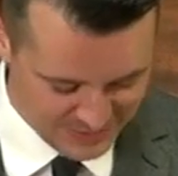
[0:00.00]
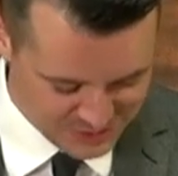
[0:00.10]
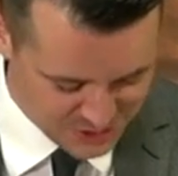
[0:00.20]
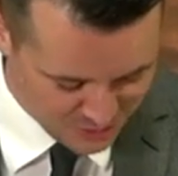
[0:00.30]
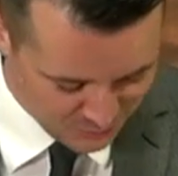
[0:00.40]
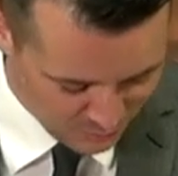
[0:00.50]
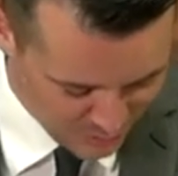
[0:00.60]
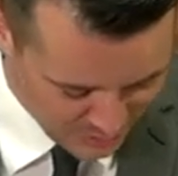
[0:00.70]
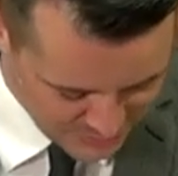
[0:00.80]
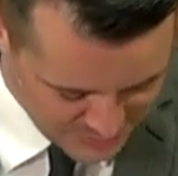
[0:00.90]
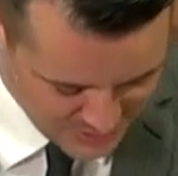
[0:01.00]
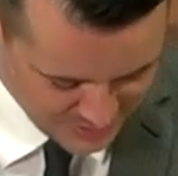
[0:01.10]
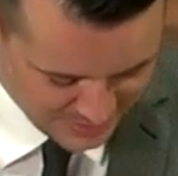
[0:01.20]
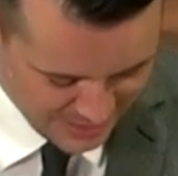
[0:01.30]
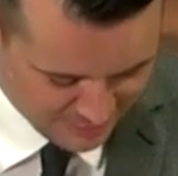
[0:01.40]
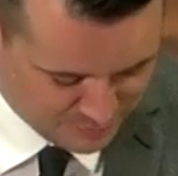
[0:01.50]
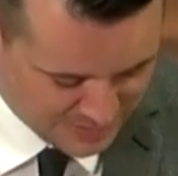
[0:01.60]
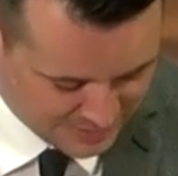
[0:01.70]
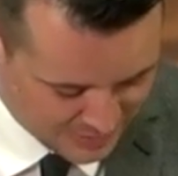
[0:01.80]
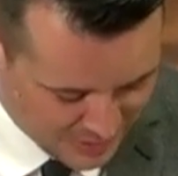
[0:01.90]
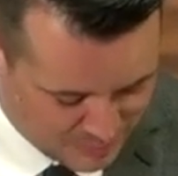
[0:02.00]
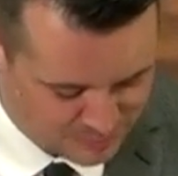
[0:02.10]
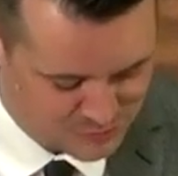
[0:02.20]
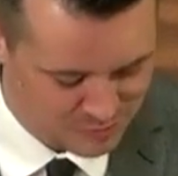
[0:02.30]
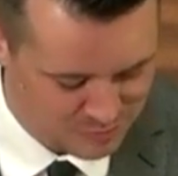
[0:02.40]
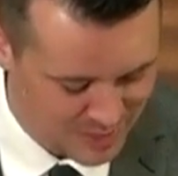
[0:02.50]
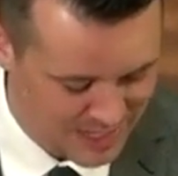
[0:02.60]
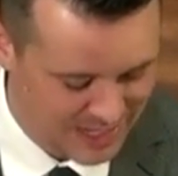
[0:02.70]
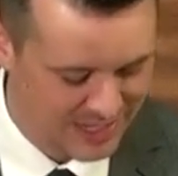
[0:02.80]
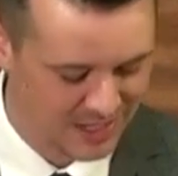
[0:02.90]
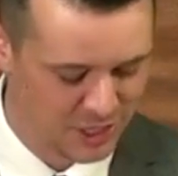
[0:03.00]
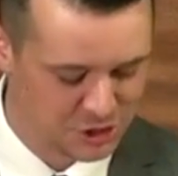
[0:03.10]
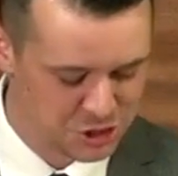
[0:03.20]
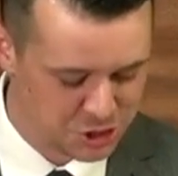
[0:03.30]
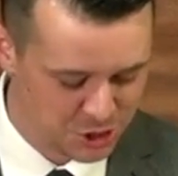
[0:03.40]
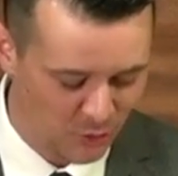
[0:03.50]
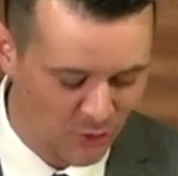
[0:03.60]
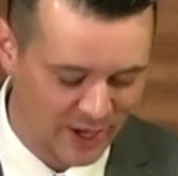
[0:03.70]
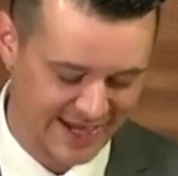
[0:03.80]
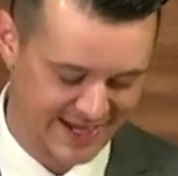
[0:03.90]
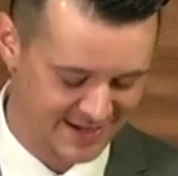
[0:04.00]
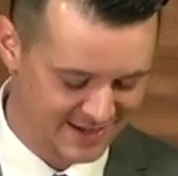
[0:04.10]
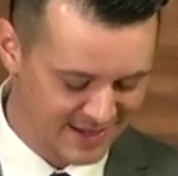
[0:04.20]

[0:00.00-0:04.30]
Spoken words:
And your words have become to me a joy